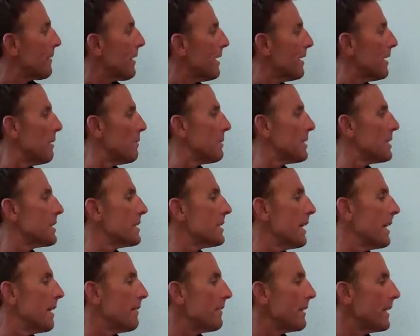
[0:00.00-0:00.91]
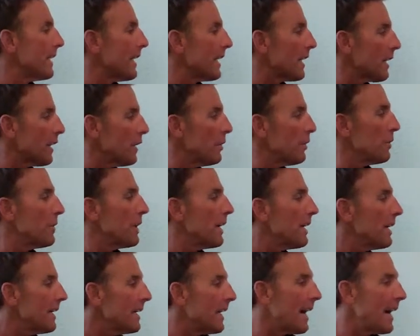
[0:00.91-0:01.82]
Number 7, include
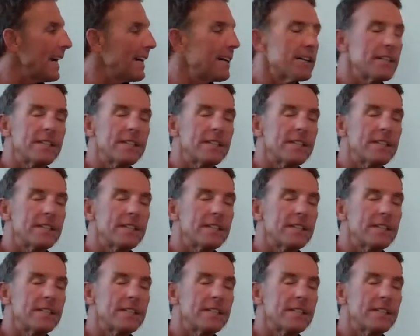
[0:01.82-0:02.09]
higher